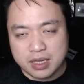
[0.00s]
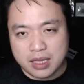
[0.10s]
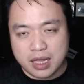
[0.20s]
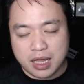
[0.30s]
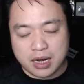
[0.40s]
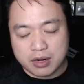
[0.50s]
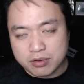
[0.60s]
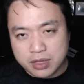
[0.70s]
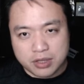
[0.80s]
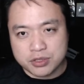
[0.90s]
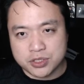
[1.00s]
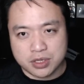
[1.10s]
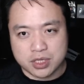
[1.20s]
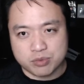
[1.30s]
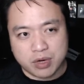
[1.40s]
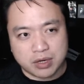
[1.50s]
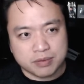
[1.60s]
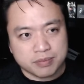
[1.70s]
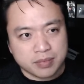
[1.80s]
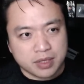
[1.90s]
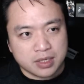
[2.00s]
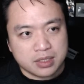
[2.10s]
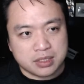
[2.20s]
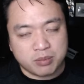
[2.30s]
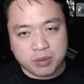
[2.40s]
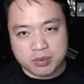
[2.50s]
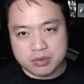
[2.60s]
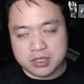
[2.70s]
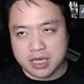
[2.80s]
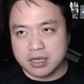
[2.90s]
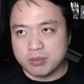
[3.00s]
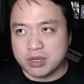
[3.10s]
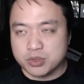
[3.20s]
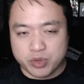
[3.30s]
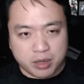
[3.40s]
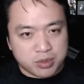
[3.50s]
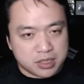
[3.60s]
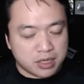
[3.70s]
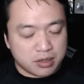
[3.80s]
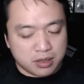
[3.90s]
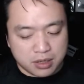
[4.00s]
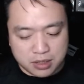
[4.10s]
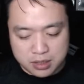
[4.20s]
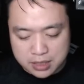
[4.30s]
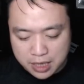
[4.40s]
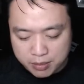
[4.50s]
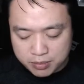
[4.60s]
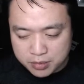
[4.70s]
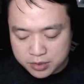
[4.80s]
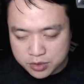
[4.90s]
and I don't think you should as well. Some people take about 20% of their time